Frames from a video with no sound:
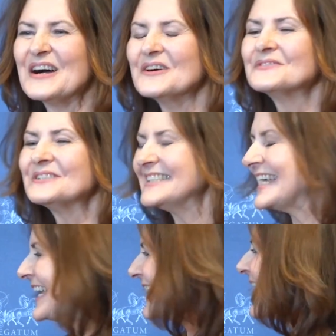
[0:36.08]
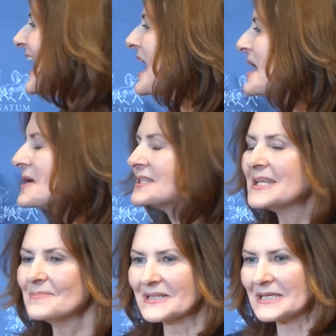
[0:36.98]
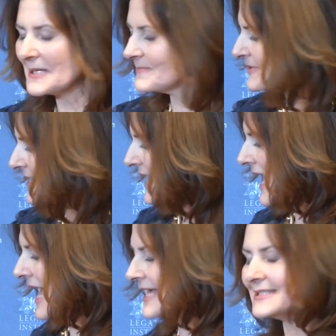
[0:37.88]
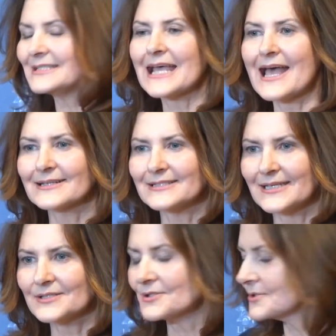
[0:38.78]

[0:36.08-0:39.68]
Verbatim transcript: of today, Tim Montgomerie and Dag Detter,